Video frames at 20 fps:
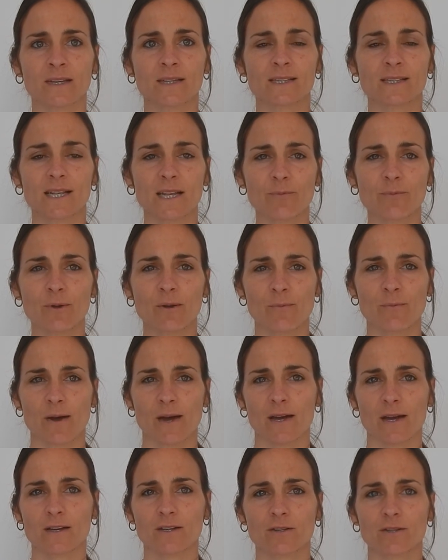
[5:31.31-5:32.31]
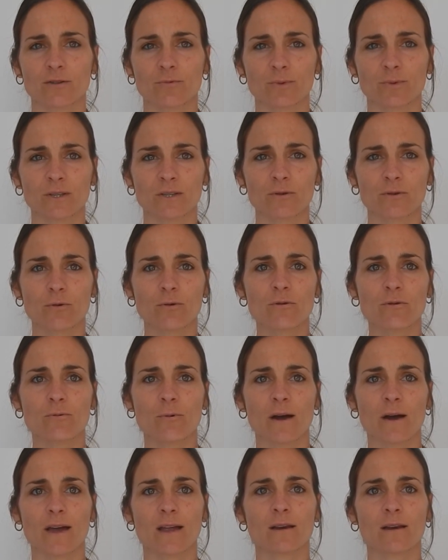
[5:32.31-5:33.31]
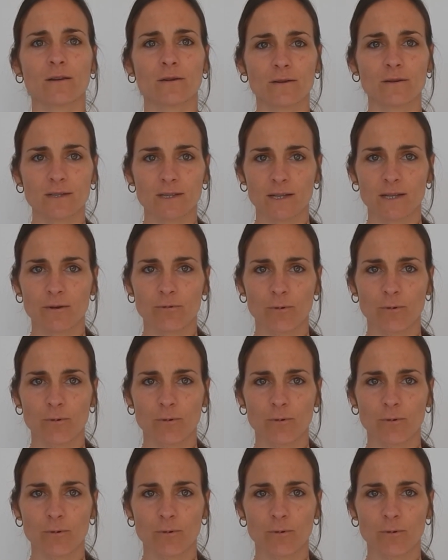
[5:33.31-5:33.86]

Sleeping bags should be stored away loosely